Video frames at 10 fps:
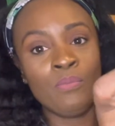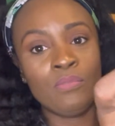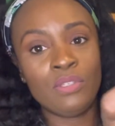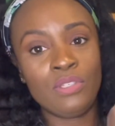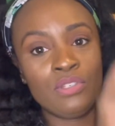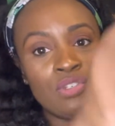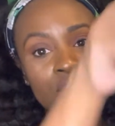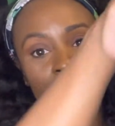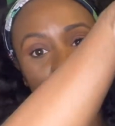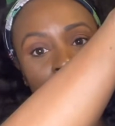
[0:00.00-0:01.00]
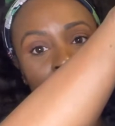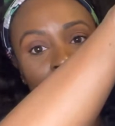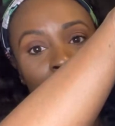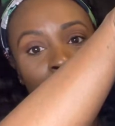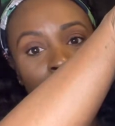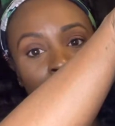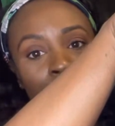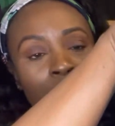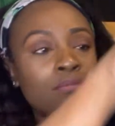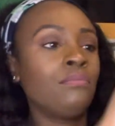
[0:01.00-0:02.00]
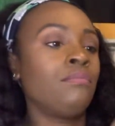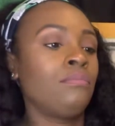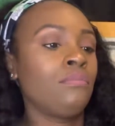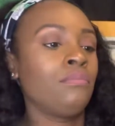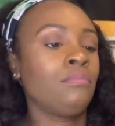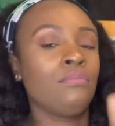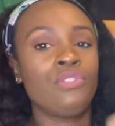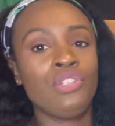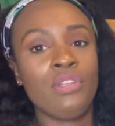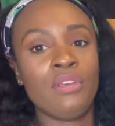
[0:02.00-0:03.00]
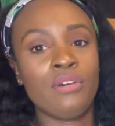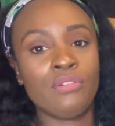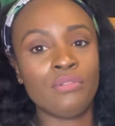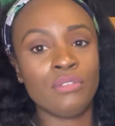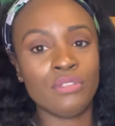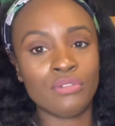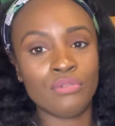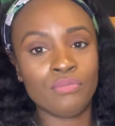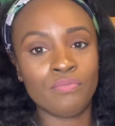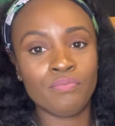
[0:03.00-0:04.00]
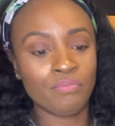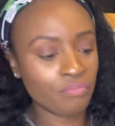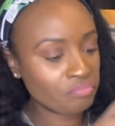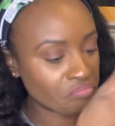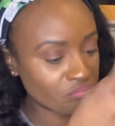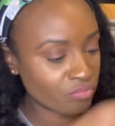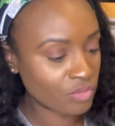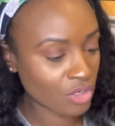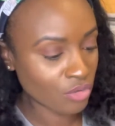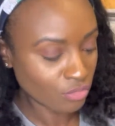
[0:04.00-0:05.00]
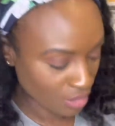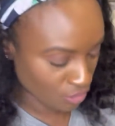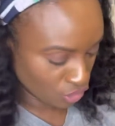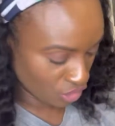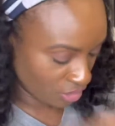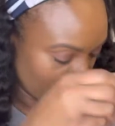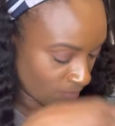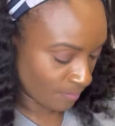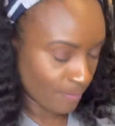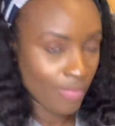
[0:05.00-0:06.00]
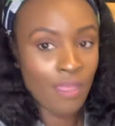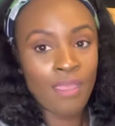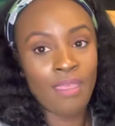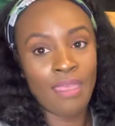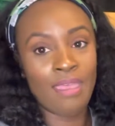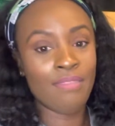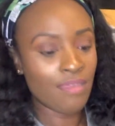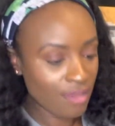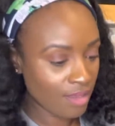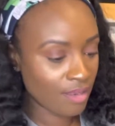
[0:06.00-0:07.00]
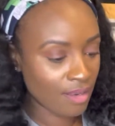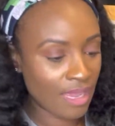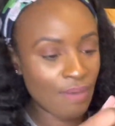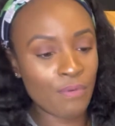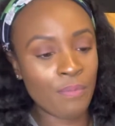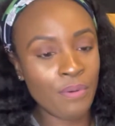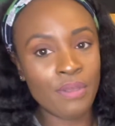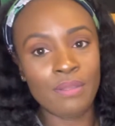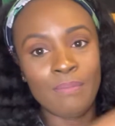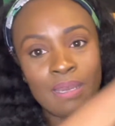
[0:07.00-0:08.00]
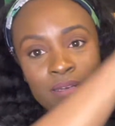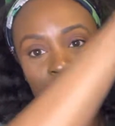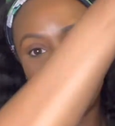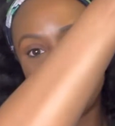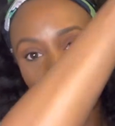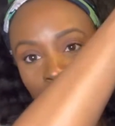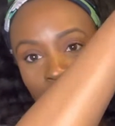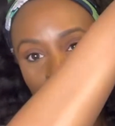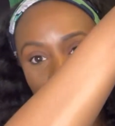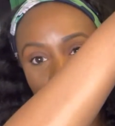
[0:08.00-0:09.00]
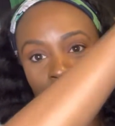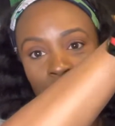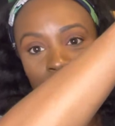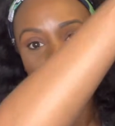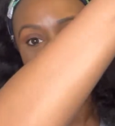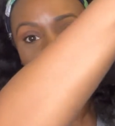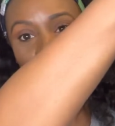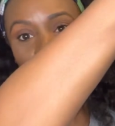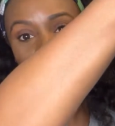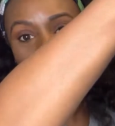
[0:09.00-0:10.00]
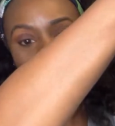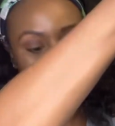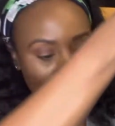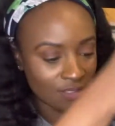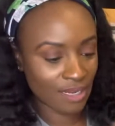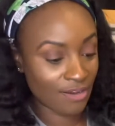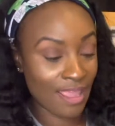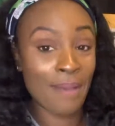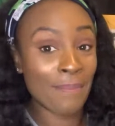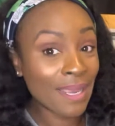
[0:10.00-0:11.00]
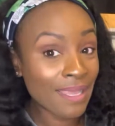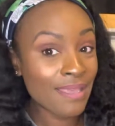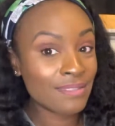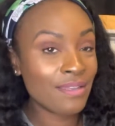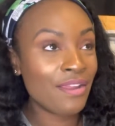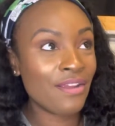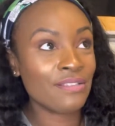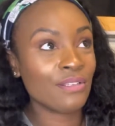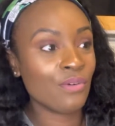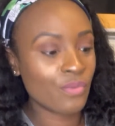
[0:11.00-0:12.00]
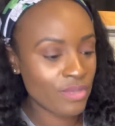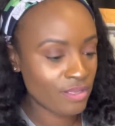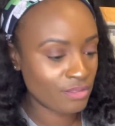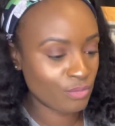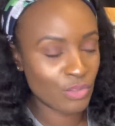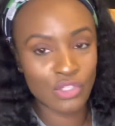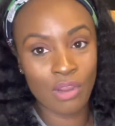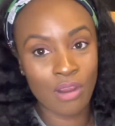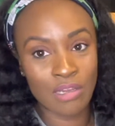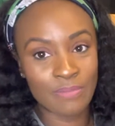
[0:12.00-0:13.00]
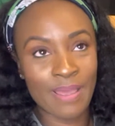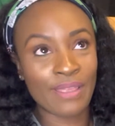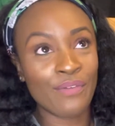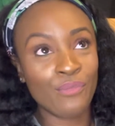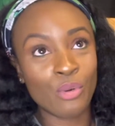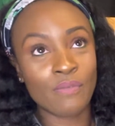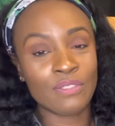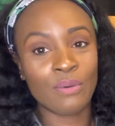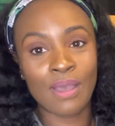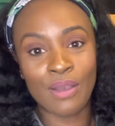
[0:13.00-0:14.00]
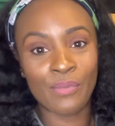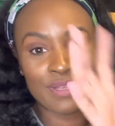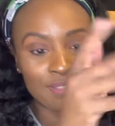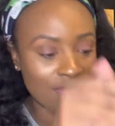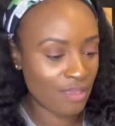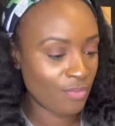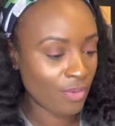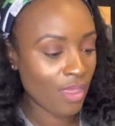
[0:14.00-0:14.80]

This is just that Chanel little circle lotion. And then I will put my husband's car key in there, because I already have my keys in there. And so we switch cars back and forth. So I always keep